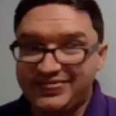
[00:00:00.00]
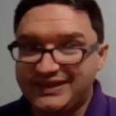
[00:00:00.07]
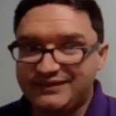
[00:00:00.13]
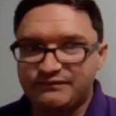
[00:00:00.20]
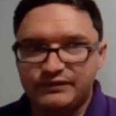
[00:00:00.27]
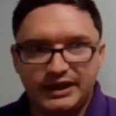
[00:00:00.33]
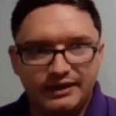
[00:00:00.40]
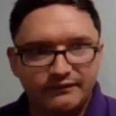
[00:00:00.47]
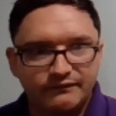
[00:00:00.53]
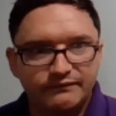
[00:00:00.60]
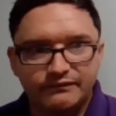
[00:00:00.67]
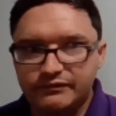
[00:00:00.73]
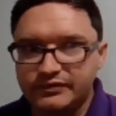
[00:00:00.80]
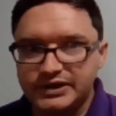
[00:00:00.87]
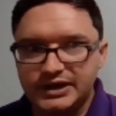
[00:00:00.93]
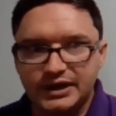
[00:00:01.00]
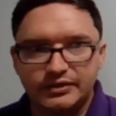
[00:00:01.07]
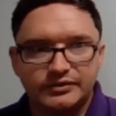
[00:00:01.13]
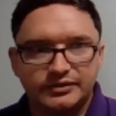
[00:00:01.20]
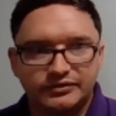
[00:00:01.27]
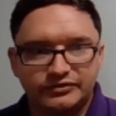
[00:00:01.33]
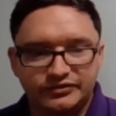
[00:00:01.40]
then for every
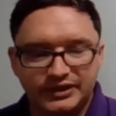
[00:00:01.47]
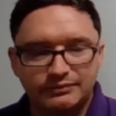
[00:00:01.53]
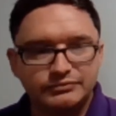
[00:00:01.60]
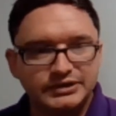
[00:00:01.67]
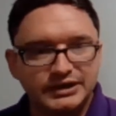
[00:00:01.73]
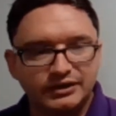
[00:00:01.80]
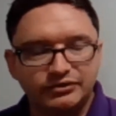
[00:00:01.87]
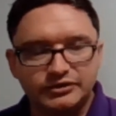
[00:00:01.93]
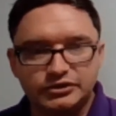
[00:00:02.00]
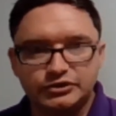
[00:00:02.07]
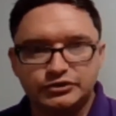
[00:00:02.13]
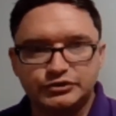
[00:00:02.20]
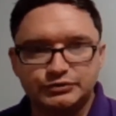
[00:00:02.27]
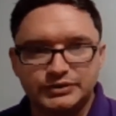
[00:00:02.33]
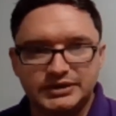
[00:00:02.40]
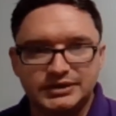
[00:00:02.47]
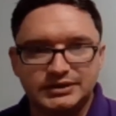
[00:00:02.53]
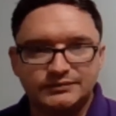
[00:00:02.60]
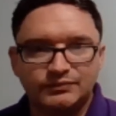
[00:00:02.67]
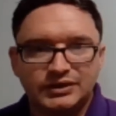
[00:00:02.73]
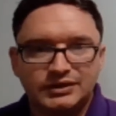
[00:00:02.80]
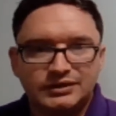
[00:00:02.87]
other subject that you're doing.